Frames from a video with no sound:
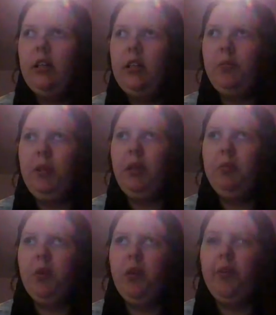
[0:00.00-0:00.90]
to
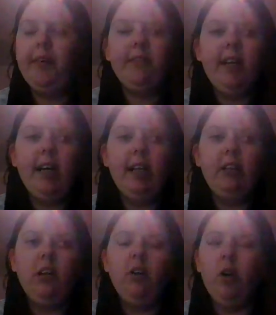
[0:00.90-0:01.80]
people who are
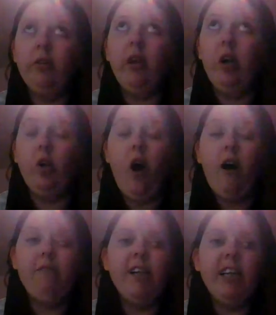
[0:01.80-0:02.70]
on a
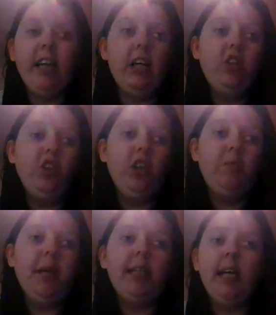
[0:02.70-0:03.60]
lot of
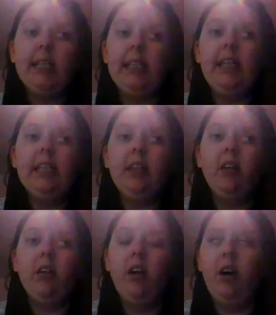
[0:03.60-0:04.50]
medication. My daddy is on
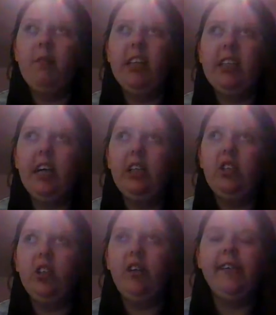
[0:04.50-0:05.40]
a lot of
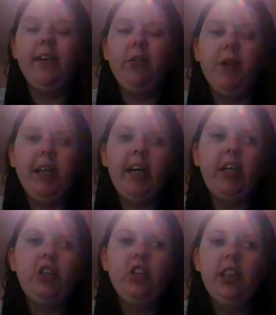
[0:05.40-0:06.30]
medication and there are
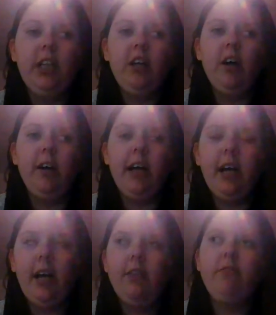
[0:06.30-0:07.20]
medications he can't
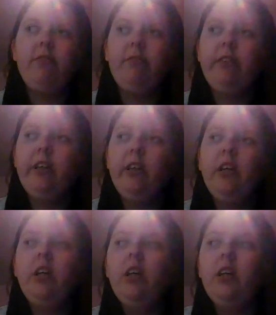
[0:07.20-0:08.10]
have.
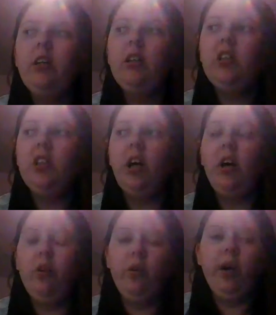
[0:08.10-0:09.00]

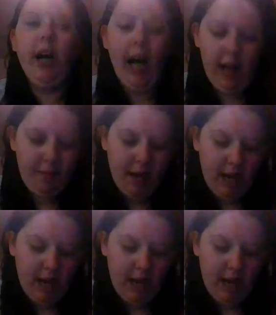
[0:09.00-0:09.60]
So I